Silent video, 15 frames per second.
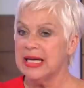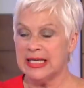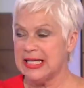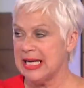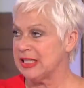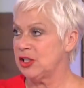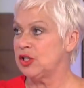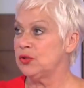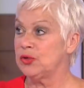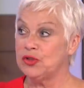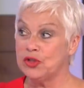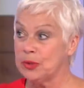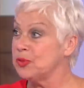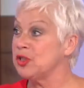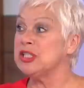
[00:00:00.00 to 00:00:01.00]
connected to a
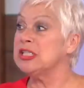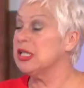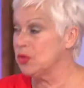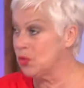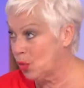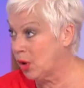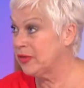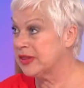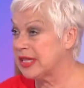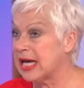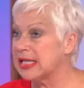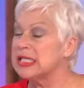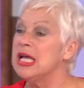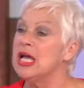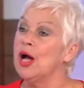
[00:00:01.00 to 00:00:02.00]
drip. She didn't want
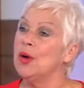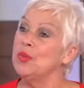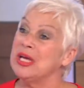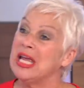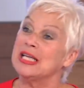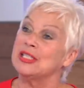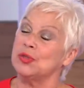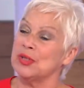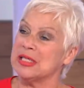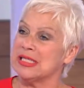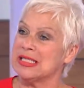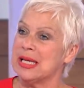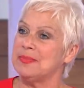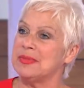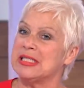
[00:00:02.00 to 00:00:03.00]
that, and we had to
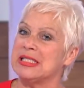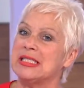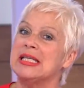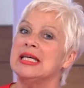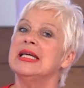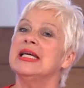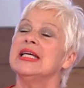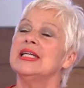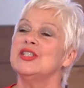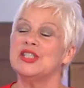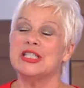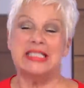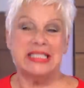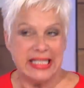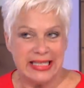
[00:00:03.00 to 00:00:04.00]
accept it.
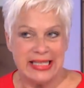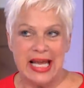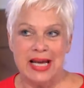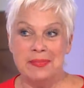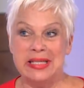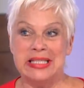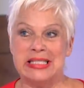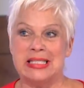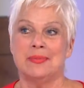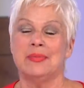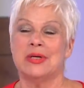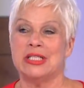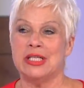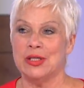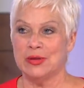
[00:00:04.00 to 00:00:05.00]
She did then meet
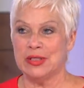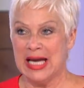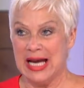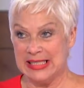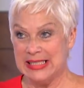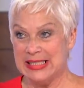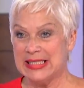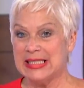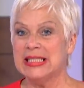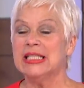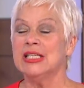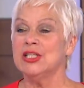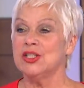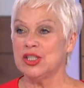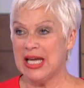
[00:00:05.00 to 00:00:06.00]
somebody who'd had it.
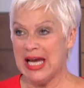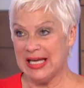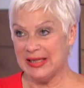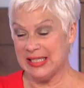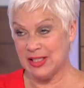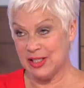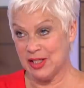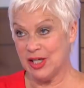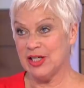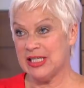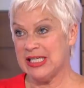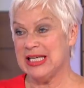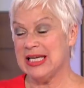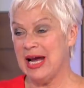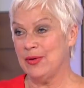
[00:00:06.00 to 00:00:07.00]
She had this
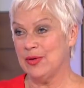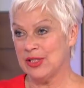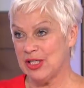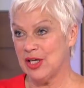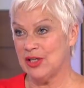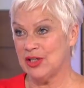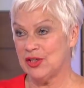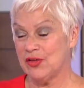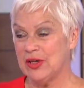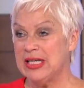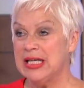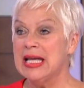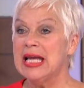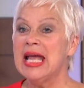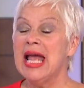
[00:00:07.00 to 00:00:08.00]
13-hour surgery,
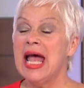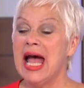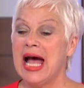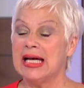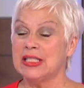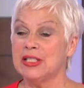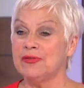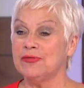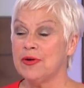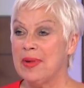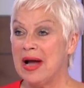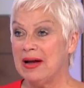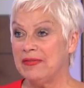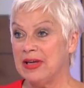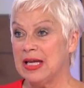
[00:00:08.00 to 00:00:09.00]
and from
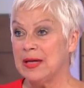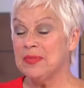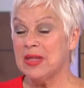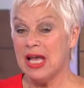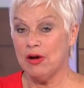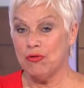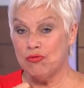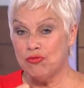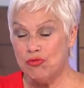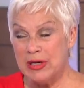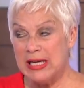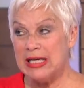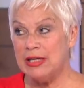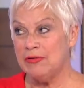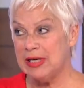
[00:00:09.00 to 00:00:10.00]
having a
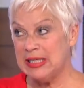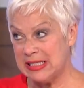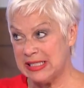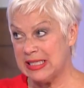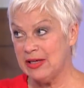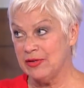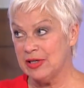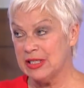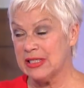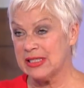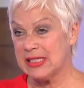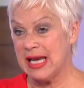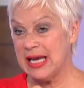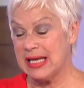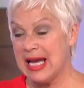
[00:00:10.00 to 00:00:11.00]
really, really serious
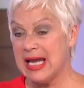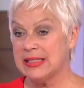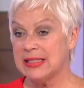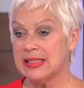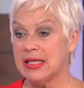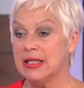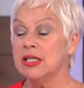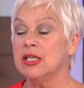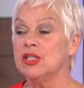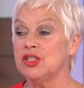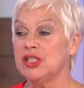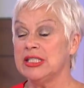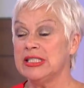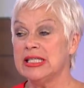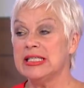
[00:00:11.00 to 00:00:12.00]
cancer,
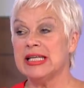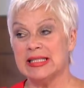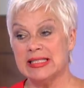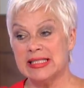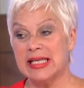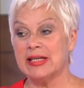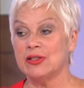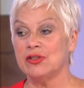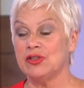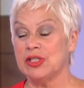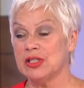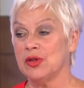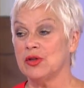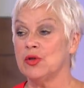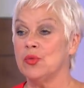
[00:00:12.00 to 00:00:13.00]
she did get
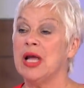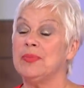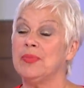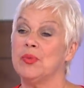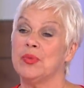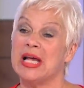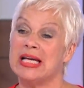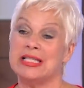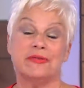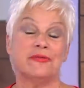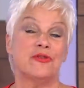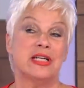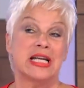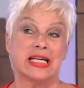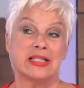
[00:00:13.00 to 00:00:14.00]
secondaries on the way, but we had her
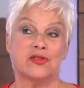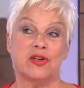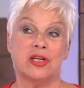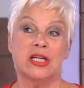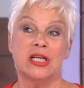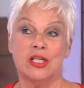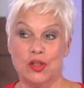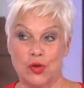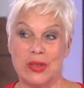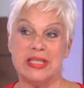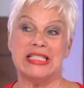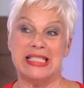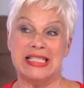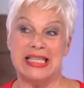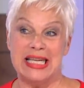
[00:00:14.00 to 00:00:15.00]
for an extra
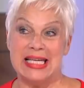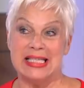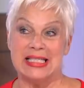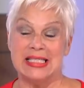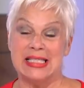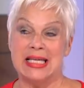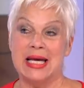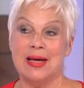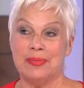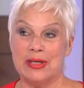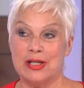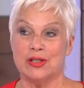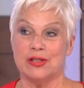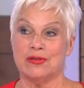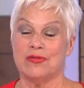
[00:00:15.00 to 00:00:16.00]
20 years
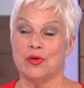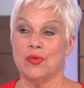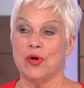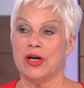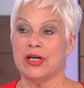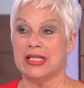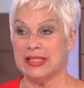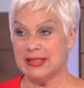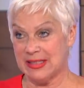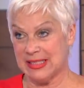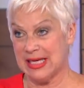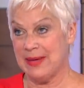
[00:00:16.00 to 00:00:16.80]
because of the work at